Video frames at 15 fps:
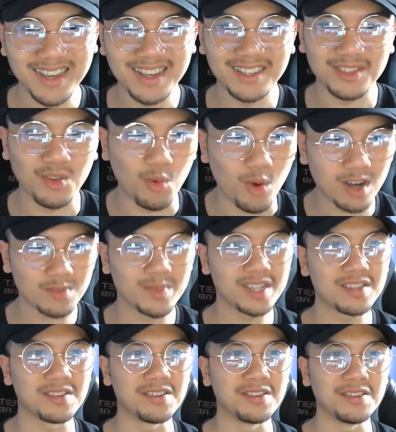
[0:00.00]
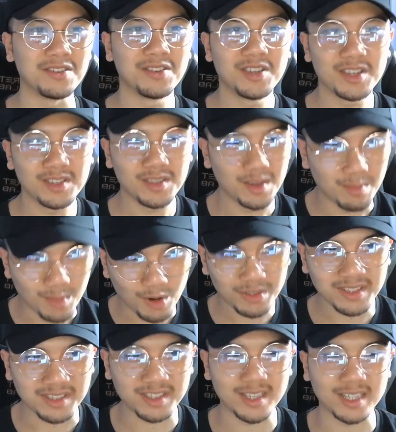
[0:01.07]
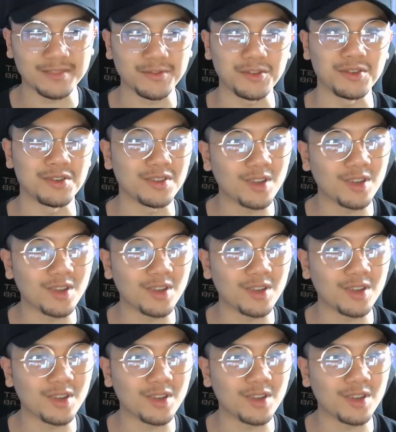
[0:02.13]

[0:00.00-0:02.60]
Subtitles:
So, walk me through your most successful